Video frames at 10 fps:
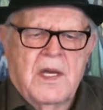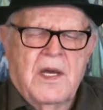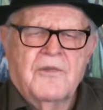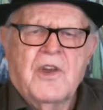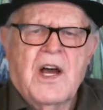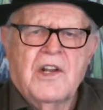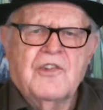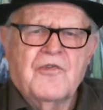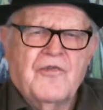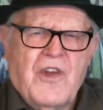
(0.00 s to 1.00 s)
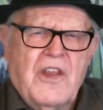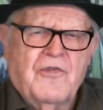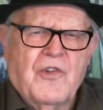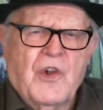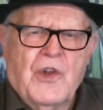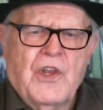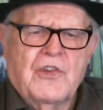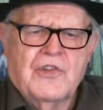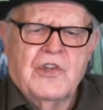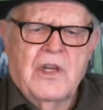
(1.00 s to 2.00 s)
of God's
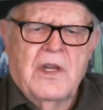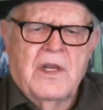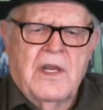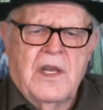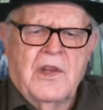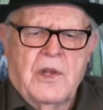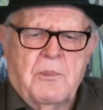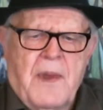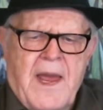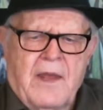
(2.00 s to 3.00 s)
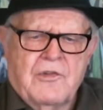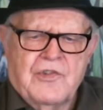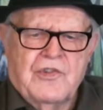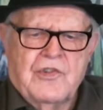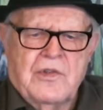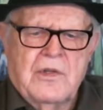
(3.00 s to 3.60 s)
faithfulness in the past,